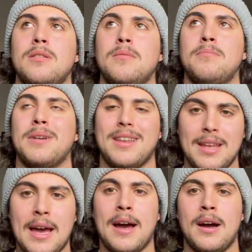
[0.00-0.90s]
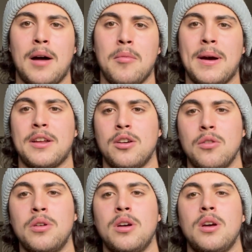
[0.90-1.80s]
But yeah, I'm about to
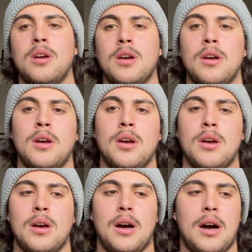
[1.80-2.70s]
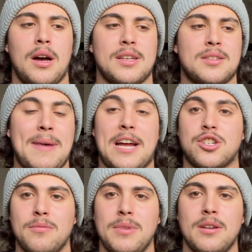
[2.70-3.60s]
go
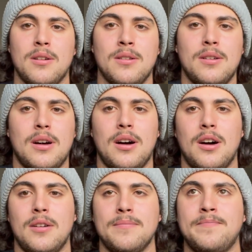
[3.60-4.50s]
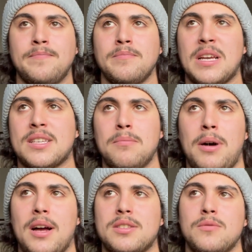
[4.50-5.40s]
smash a meal, make some
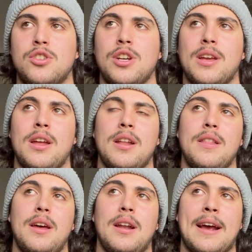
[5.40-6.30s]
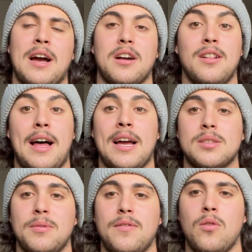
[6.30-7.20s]
pasta with chicken, and then I got class
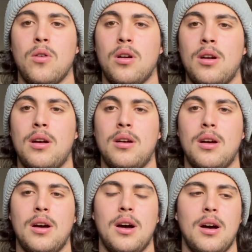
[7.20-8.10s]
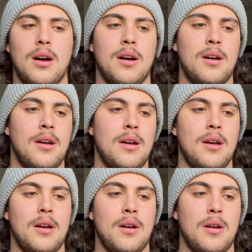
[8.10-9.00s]
before
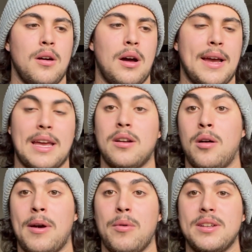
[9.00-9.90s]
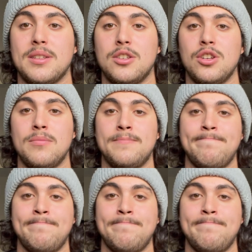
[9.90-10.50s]
I get on my way to the gym.